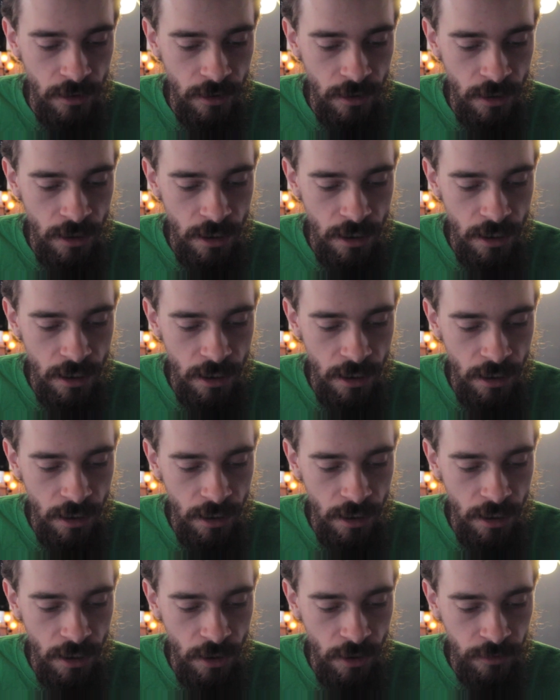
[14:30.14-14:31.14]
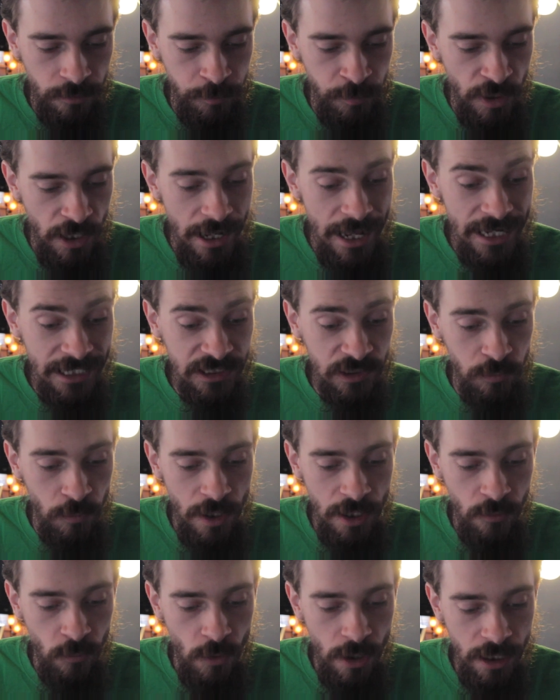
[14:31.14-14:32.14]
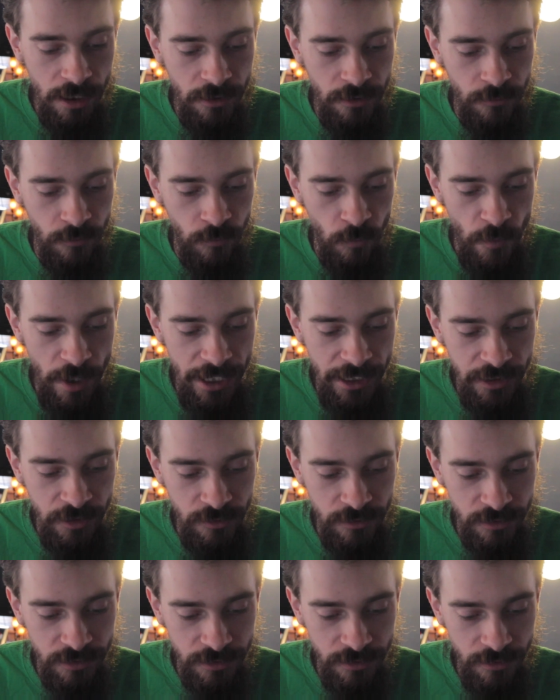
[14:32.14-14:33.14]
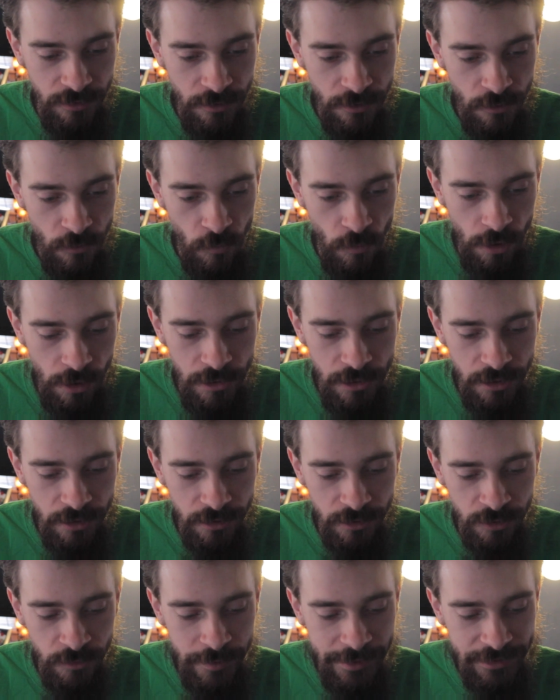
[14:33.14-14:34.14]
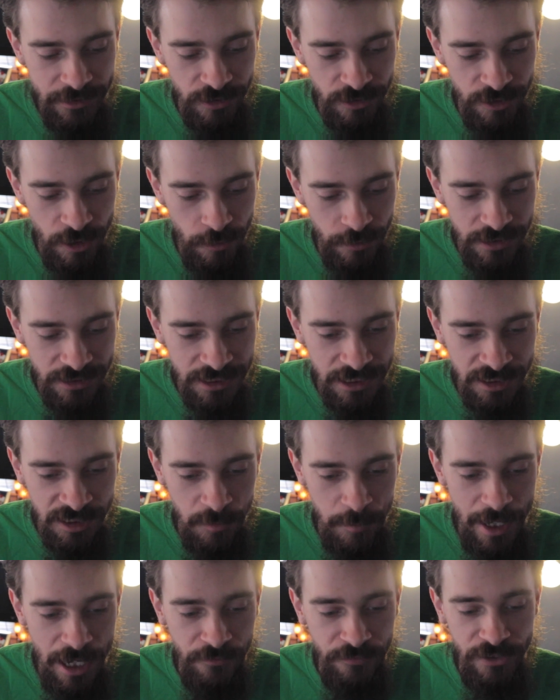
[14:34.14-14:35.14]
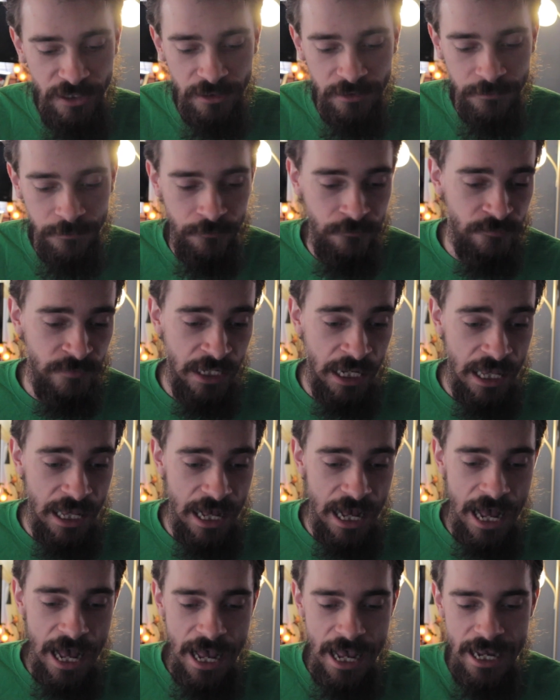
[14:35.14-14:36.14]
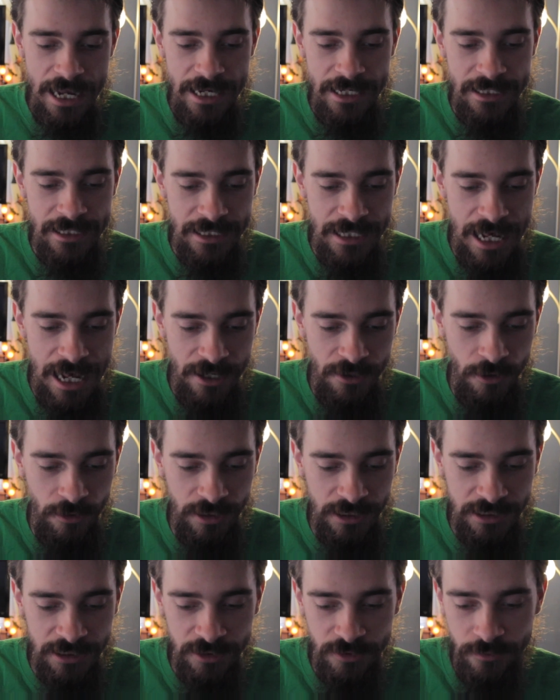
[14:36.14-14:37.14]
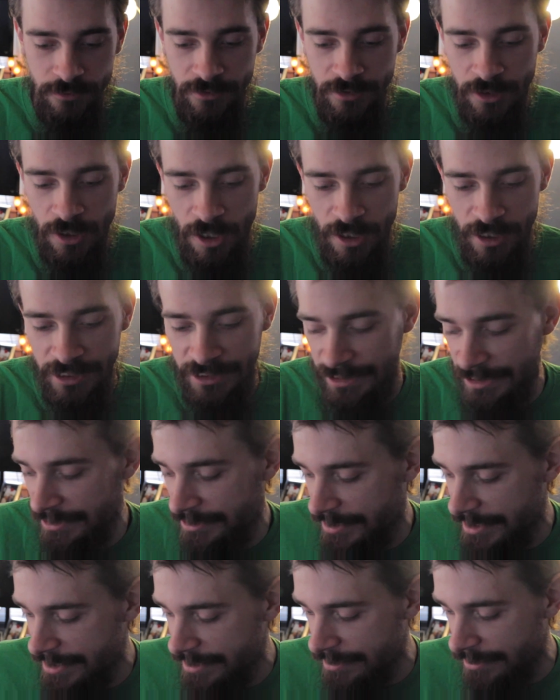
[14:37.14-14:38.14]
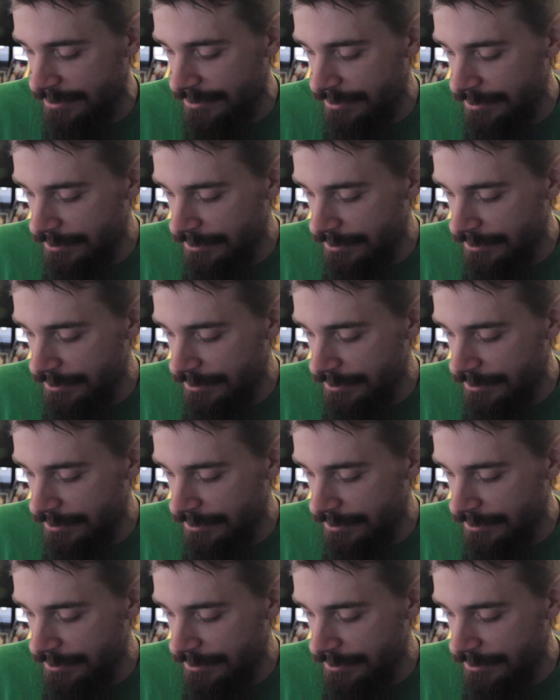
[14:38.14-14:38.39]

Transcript: Put X 1/1. What? Warrior creature tokens onto the battlefield. I did not know this card existed.